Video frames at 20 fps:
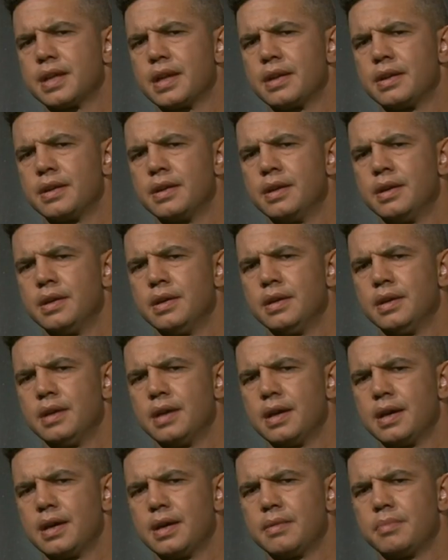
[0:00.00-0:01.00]
and
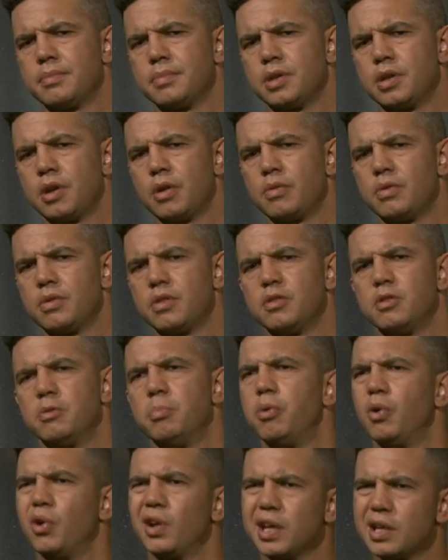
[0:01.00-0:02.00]
um, you know, the
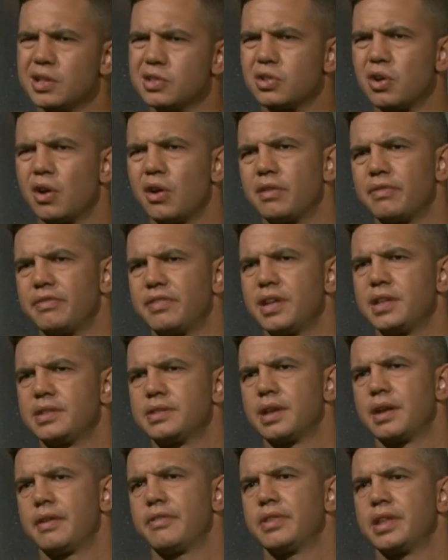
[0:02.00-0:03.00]
bullying side of
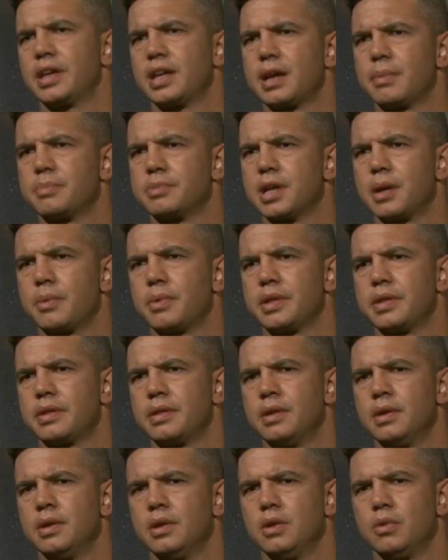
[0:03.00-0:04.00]
things that everything comes out with
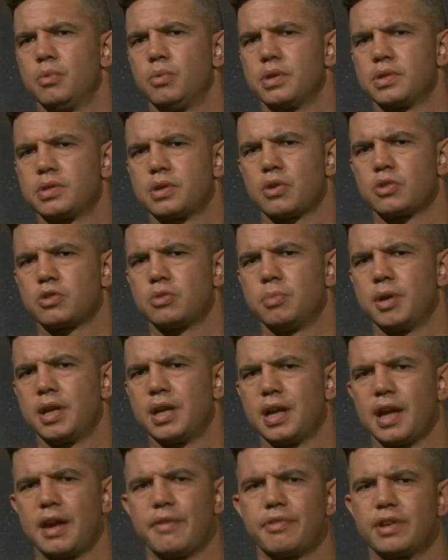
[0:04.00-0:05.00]
with social
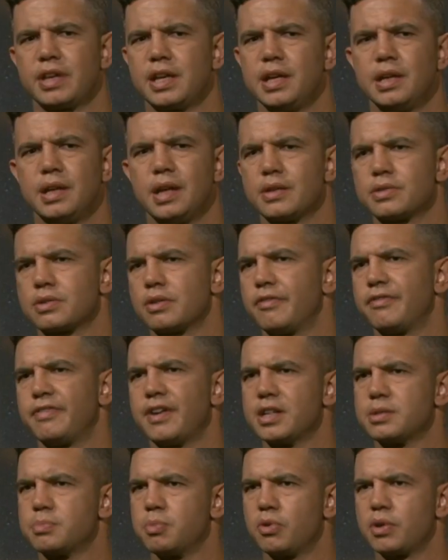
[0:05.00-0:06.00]
media. Every kid now has got
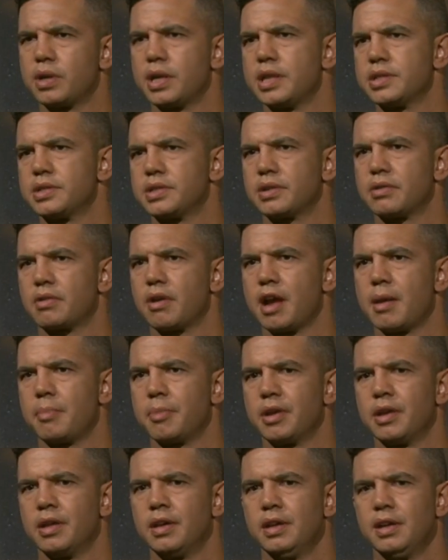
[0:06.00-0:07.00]
Facebook and
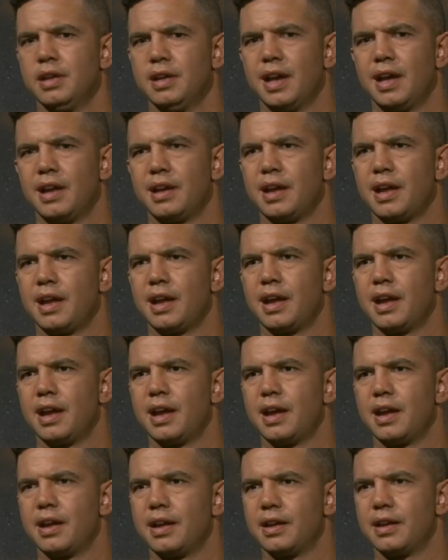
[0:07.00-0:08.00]
Instagram and... Well, status and,
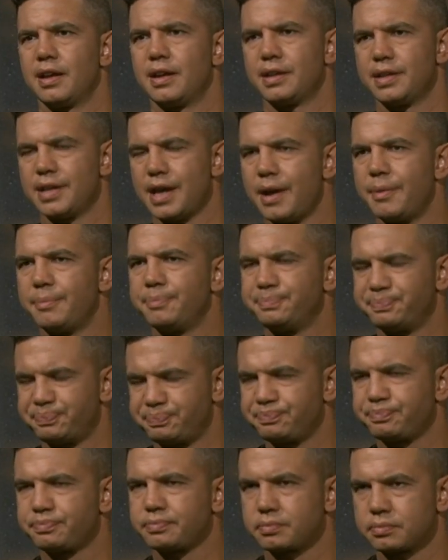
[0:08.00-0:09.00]
matters. You've yeah. got
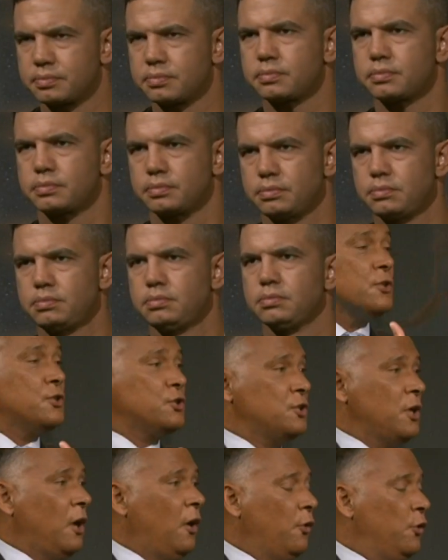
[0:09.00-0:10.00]
friends, you're putting on a
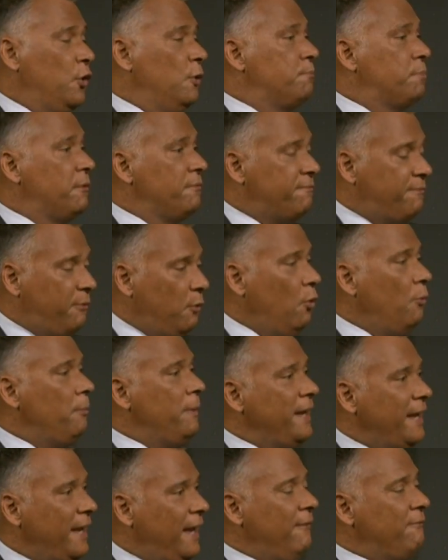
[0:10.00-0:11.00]
show, you're
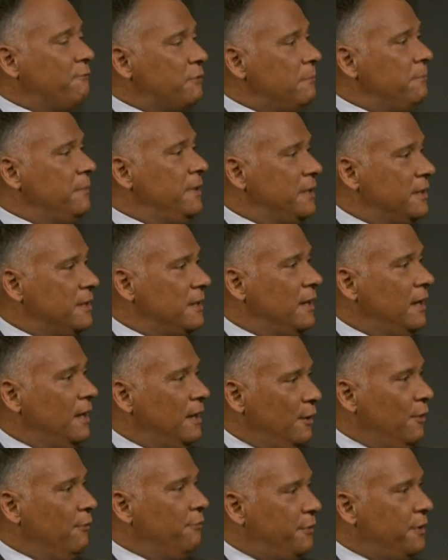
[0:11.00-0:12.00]
performing every minute
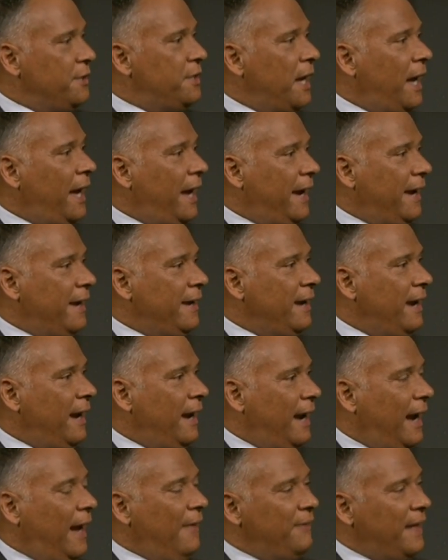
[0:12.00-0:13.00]
of the day
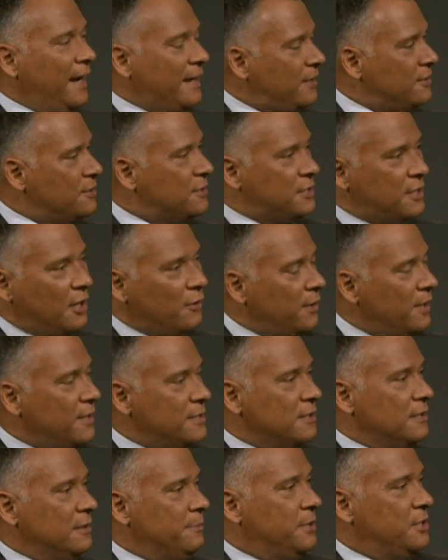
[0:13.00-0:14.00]
and that can so
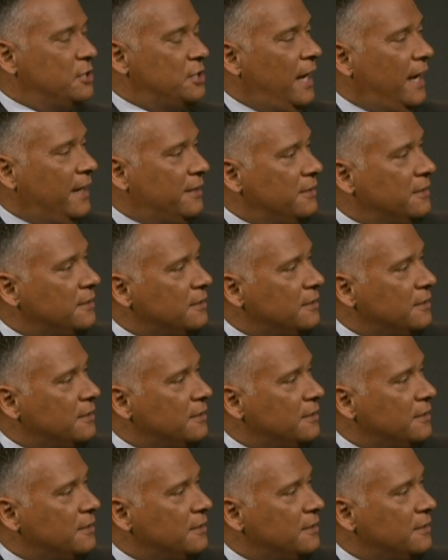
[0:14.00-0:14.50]
easily be shattered.